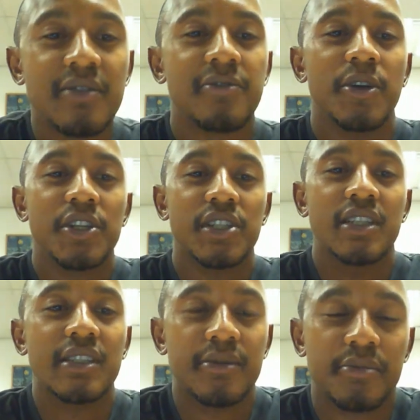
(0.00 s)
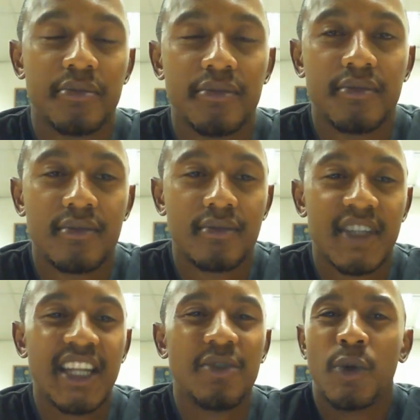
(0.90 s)
version,
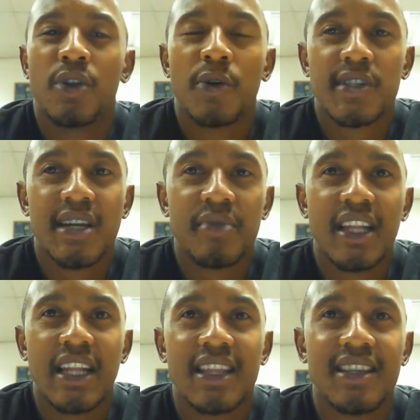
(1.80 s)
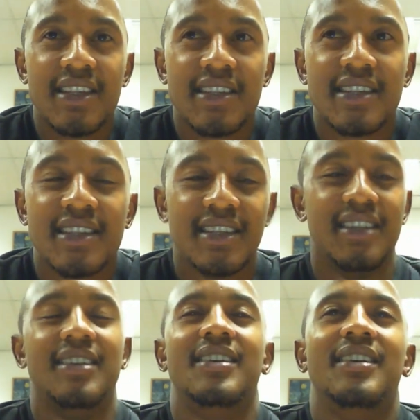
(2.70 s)
it would go something like this.
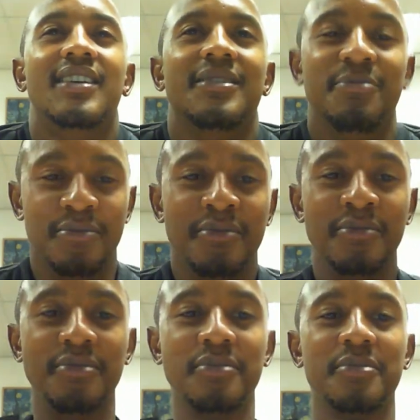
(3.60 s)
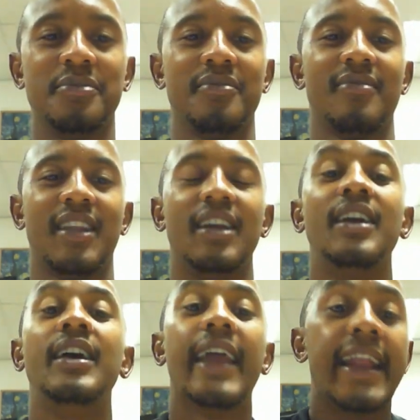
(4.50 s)
An
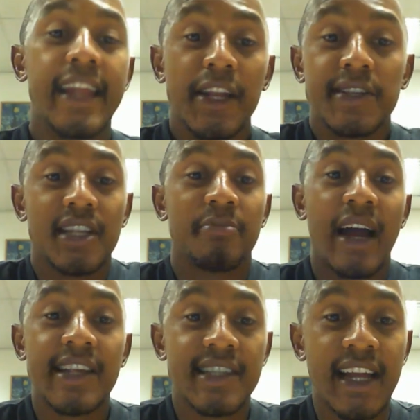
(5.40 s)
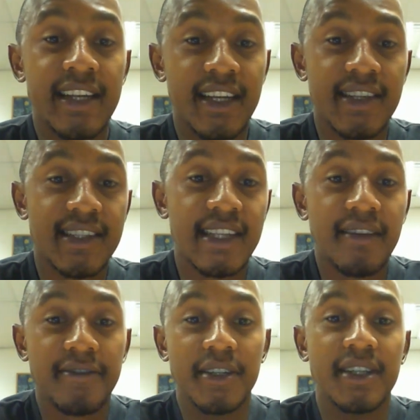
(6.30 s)
innocent bystander
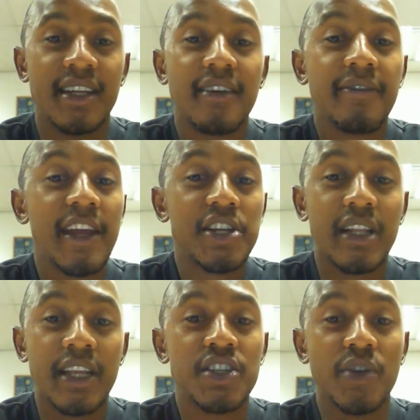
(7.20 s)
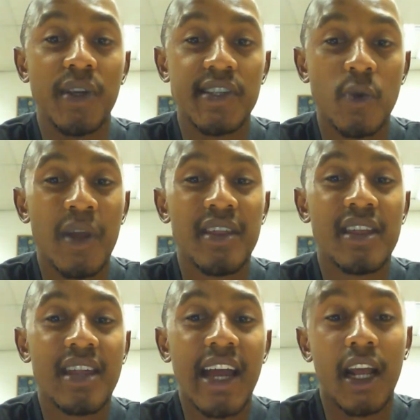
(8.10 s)
suffered facial injuries when the
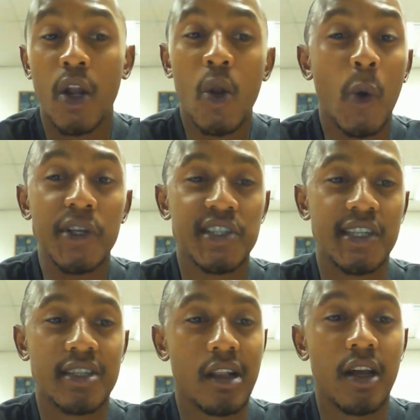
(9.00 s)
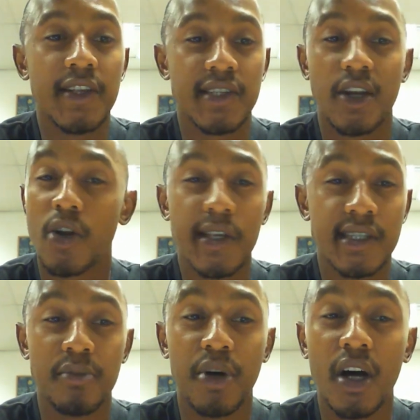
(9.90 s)
thug launched his glass across
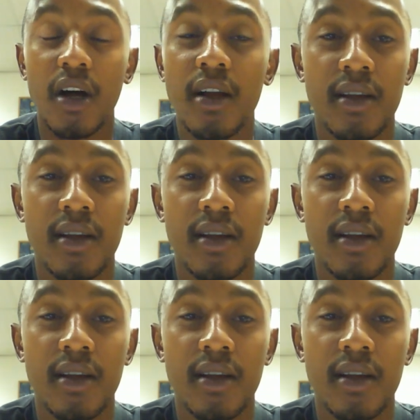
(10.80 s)
the bar.